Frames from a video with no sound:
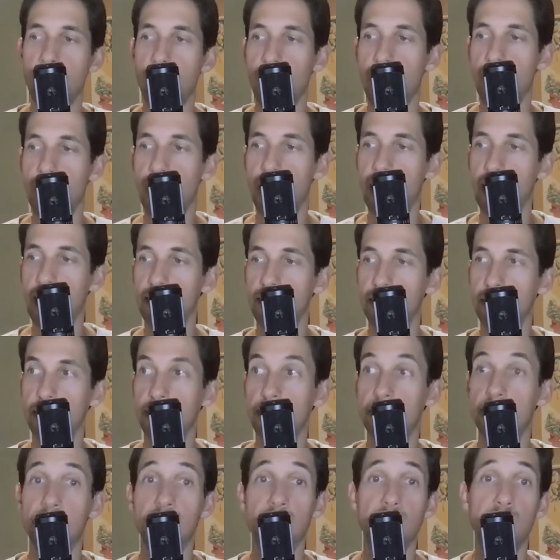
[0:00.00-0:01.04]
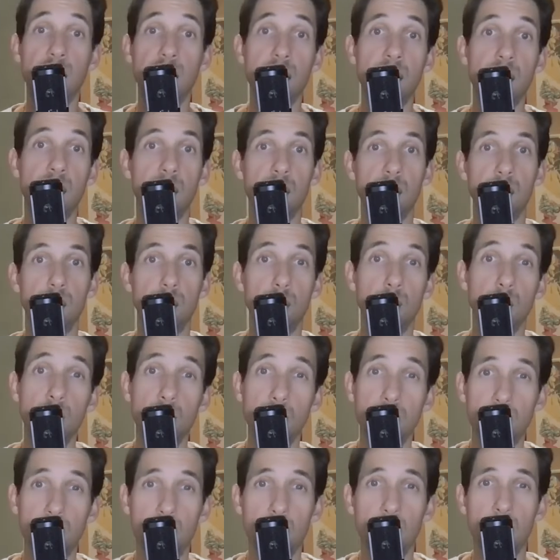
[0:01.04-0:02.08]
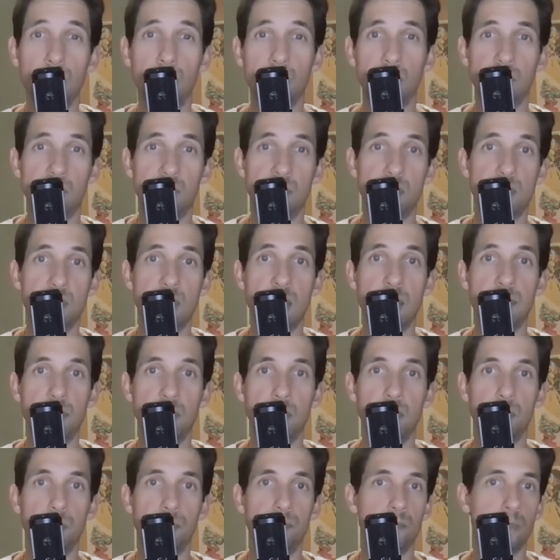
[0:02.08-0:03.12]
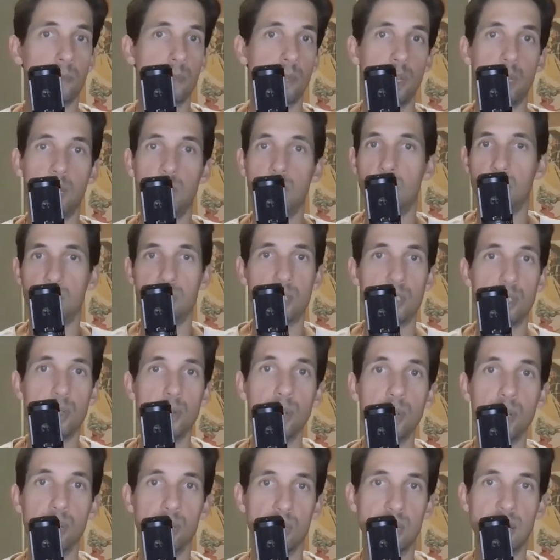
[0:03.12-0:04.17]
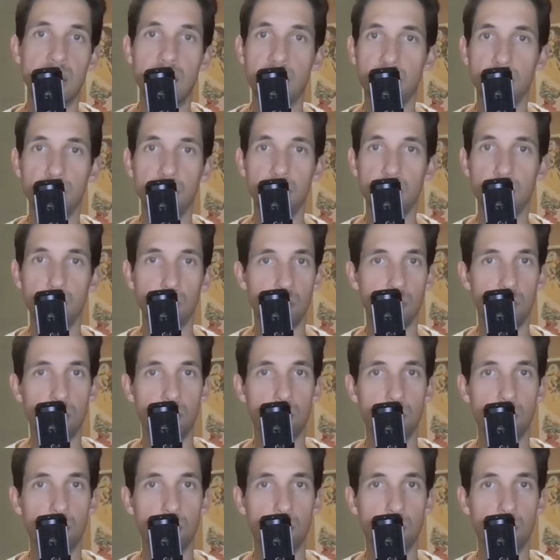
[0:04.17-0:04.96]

And today, you want to make a movie like Seven, a studio is not going to do it,